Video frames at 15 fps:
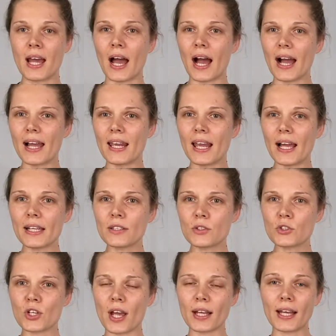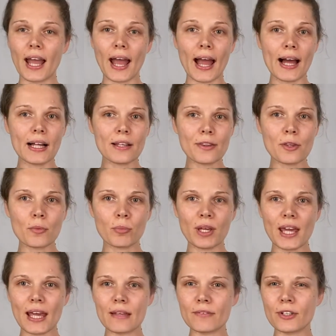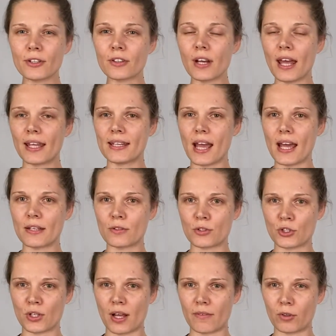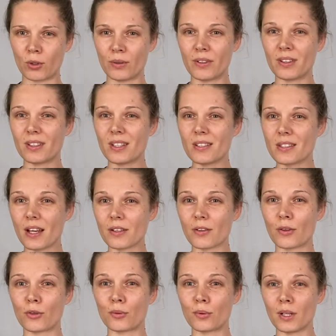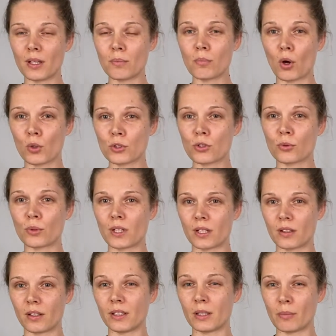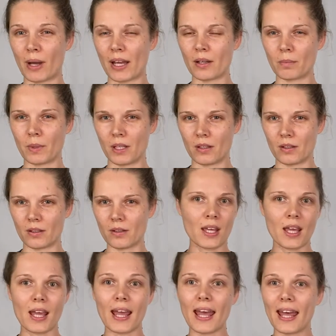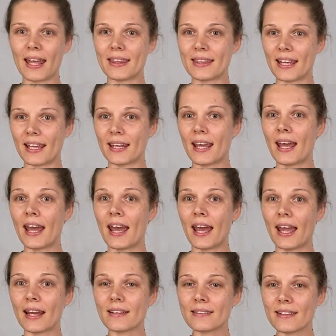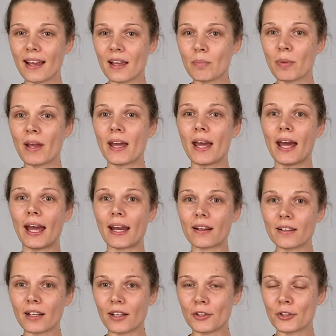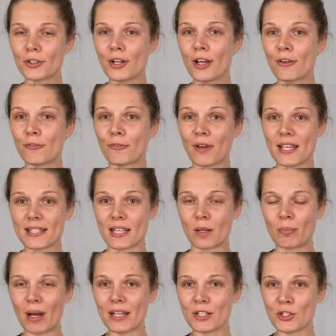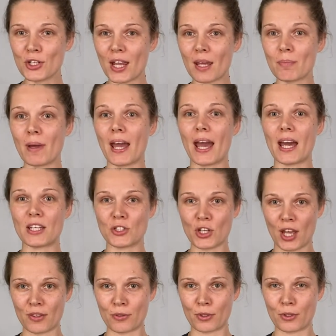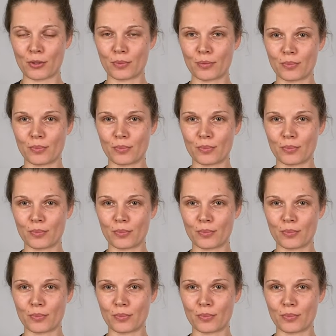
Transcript: I like to check health, behavior, and energy level. These are the 3 most critical in my opinion. And then hair type, hair color, face and body shape, and gender.